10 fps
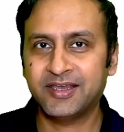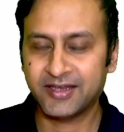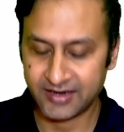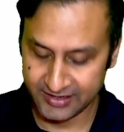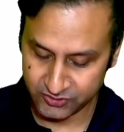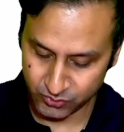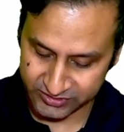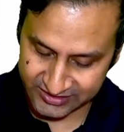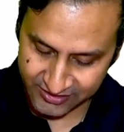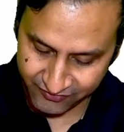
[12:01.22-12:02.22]
eye. So it's
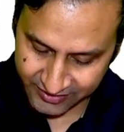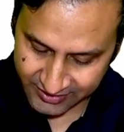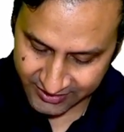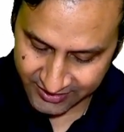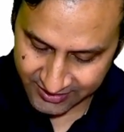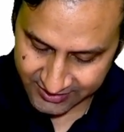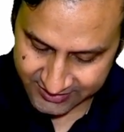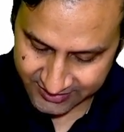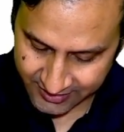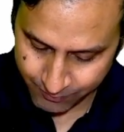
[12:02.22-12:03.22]
definitely less
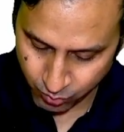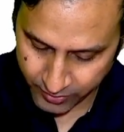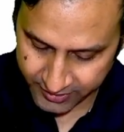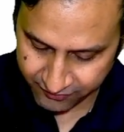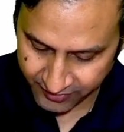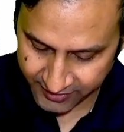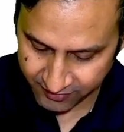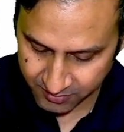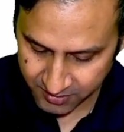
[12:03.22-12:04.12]
than 0.5 mm,